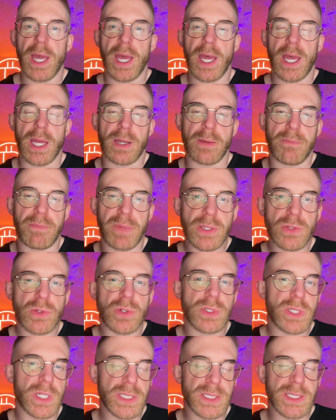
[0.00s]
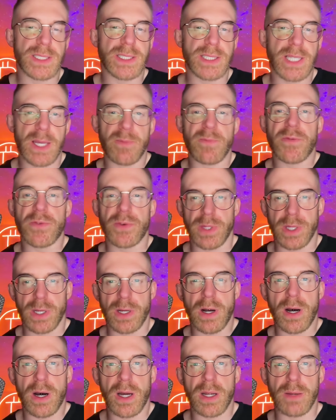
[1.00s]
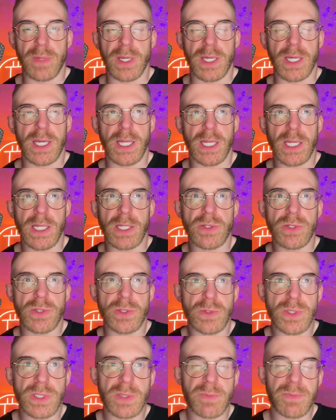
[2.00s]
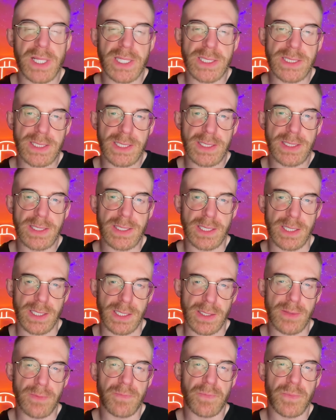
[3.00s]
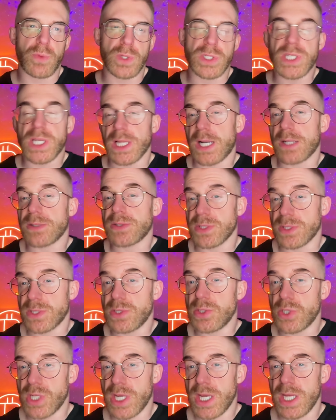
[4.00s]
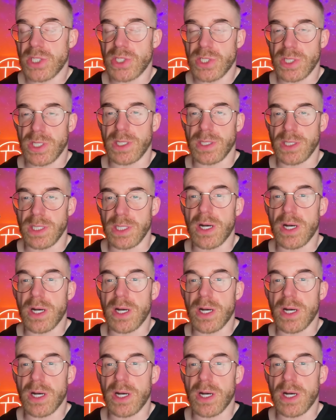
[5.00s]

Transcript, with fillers: And Bitcoin does the same for the economy. It introduces plasticity, which allows us to change the, the